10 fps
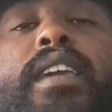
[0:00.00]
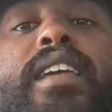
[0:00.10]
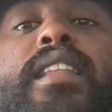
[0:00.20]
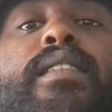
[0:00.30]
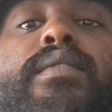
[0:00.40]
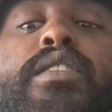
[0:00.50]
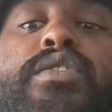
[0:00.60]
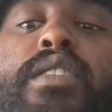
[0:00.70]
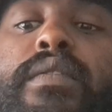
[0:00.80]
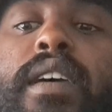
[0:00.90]
He didn't even
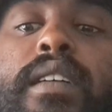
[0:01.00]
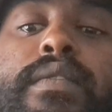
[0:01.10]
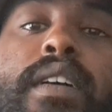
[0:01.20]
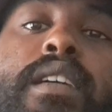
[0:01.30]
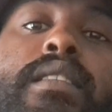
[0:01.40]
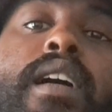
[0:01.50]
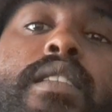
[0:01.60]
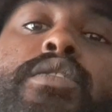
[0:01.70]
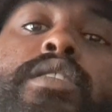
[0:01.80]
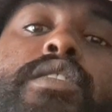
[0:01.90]
deserve that fucking
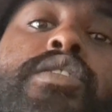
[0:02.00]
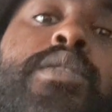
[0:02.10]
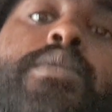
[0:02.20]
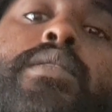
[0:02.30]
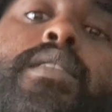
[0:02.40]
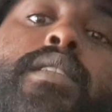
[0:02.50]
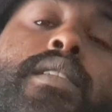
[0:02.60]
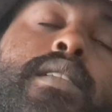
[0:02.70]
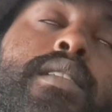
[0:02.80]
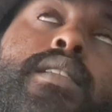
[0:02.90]
title shot. So,
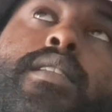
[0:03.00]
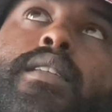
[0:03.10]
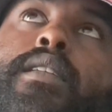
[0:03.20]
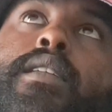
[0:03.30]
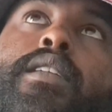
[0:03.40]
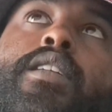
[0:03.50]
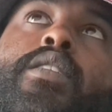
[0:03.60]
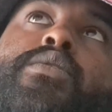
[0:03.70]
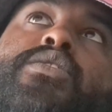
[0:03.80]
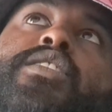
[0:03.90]
you
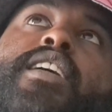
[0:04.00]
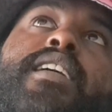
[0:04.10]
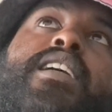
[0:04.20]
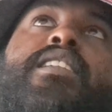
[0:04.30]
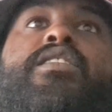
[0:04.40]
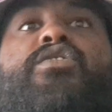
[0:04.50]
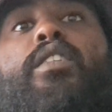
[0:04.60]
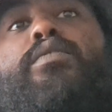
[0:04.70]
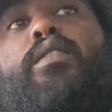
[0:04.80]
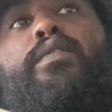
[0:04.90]
know, to say that he
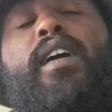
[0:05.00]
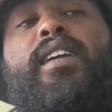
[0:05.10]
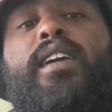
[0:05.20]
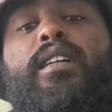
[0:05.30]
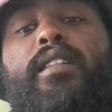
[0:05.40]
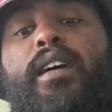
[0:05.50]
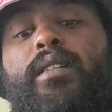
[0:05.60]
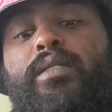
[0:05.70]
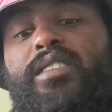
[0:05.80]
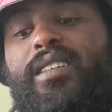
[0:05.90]
deserves to fight Hill
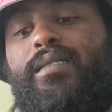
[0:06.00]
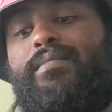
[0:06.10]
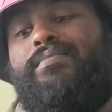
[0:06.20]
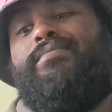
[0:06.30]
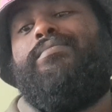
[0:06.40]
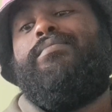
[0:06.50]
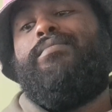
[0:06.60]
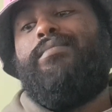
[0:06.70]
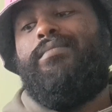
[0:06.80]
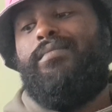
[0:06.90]
now, it's like,
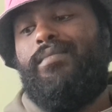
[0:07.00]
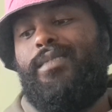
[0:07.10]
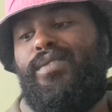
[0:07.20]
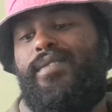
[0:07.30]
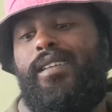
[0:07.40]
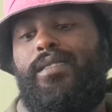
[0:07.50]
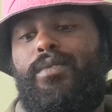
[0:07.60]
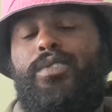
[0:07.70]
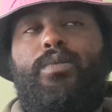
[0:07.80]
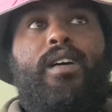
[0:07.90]
what the fuck,
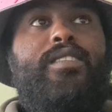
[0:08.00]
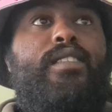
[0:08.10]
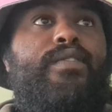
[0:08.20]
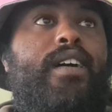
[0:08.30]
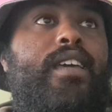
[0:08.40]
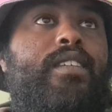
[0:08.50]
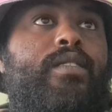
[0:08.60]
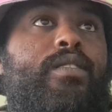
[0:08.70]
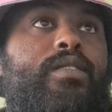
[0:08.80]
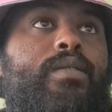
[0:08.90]
dude? You lost the fight.
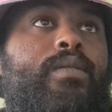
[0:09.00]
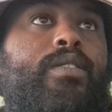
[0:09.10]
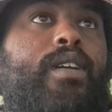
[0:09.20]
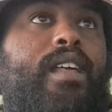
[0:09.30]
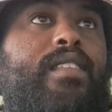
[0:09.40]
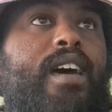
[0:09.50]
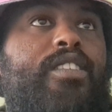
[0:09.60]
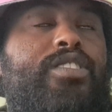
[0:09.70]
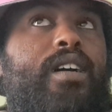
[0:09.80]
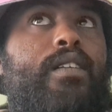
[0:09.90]
You get a
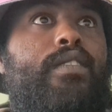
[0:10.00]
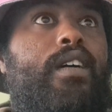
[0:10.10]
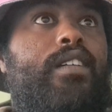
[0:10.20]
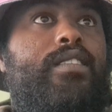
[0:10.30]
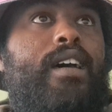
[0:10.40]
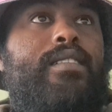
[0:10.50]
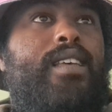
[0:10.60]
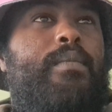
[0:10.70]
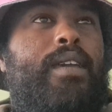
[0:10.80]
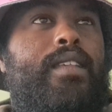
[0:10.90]
title shot off a loss? How does
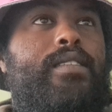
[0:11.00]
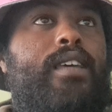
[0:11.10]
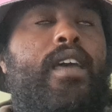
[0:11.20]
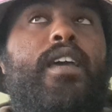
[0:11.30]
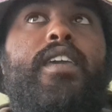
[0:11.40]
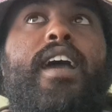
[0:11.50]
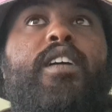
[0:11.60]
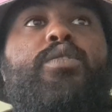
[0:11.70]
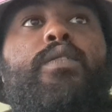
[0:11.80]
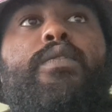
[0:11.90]
that make any sense? He
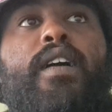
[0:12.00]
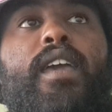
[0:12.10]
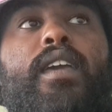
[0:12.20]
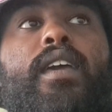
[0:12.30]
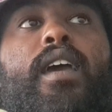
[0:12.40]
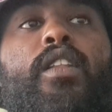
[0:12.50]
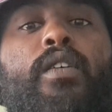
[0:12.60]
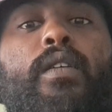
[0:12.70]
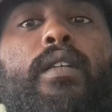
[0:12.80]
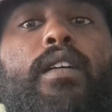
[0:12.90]
has to fight and
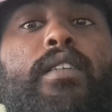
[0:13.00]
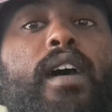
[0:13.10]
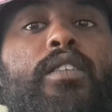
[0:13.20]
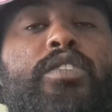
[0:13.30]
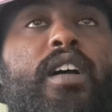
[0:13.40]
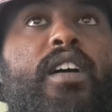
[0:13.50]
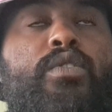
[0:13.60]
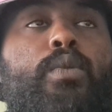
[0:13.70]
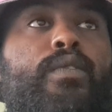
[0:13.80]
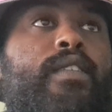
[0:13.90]
earn a title shot
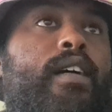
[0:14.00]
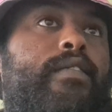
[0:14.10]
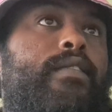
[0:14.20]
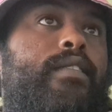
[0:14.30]
at 205.